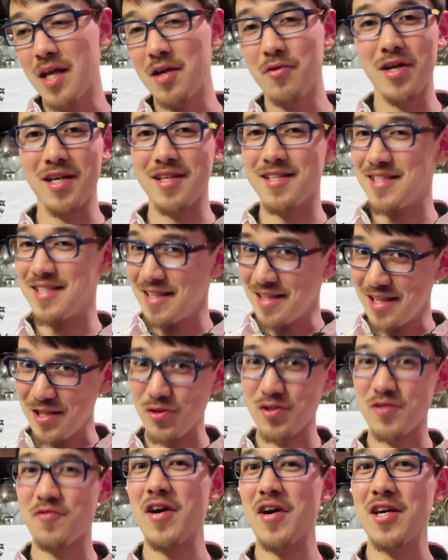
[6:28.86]
anyways, this
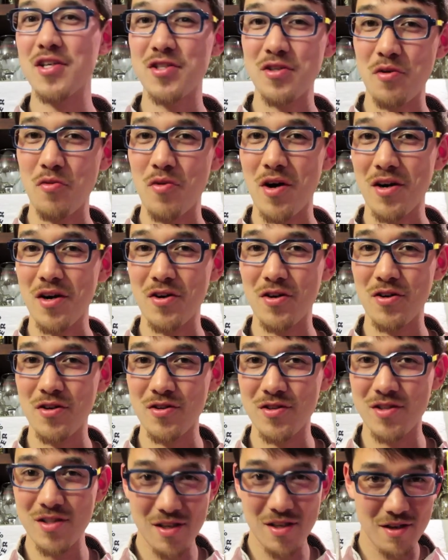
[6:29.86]
was Firestone
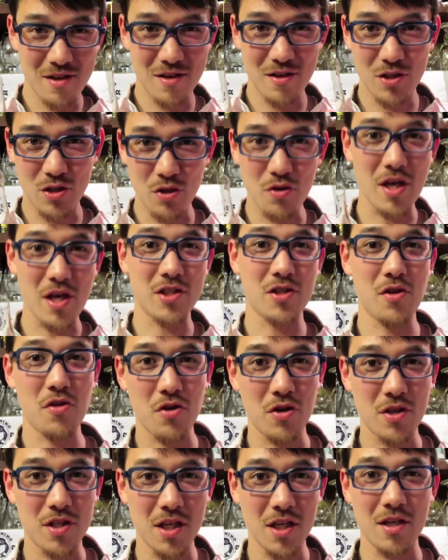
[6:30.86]
Walker's
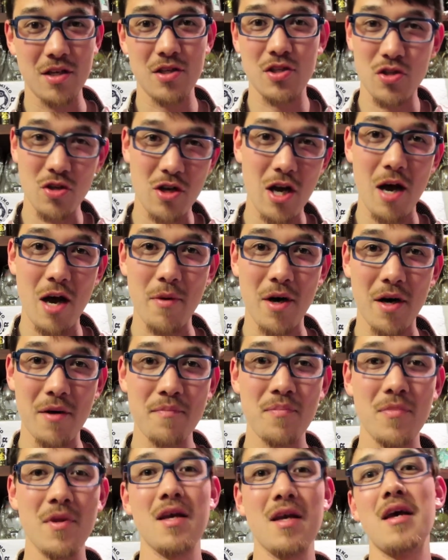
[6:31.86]
2013
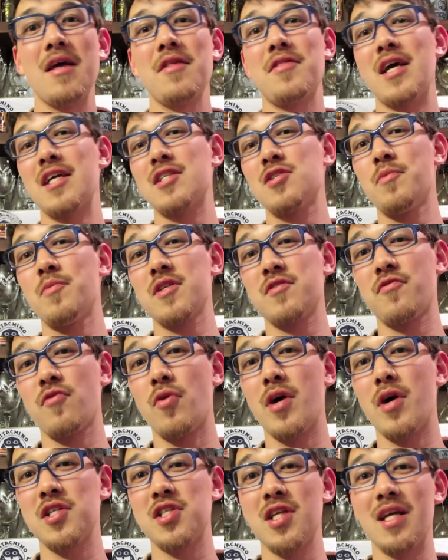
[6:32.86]
Sucaba. Thanks so much for
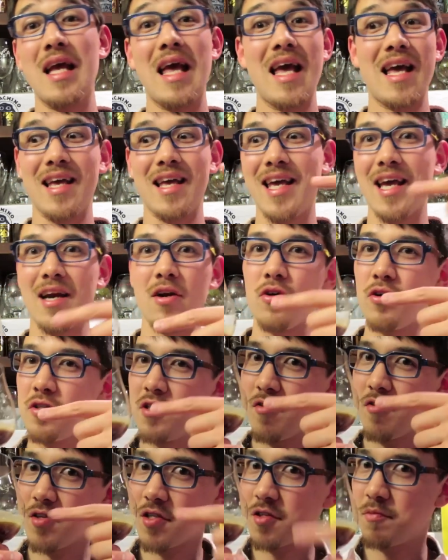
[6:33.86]
watching. Get a
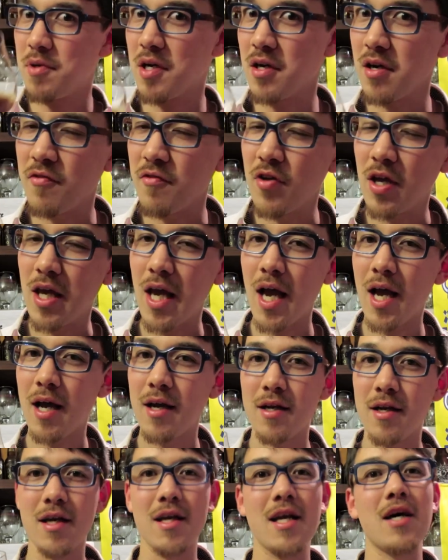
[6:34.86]
hold of this beer if you
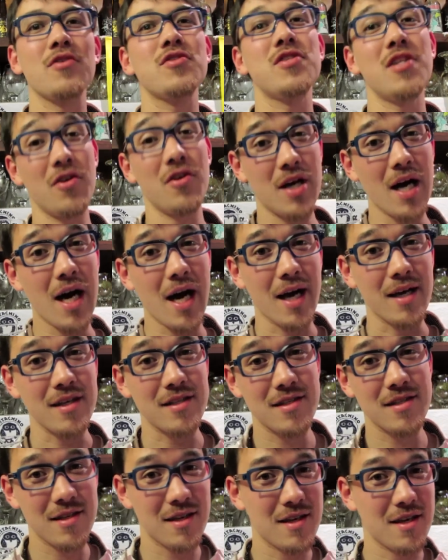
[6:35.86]
can, and I'll see you
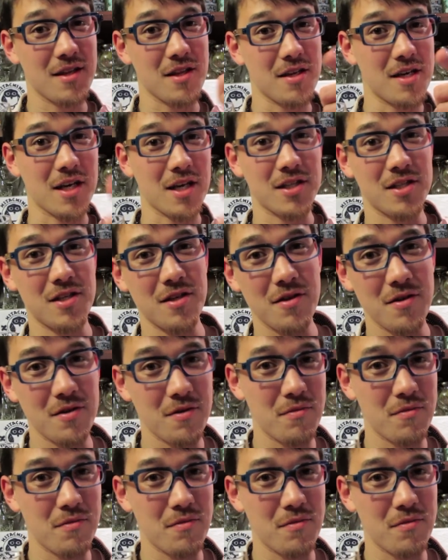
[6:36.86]
guys in the next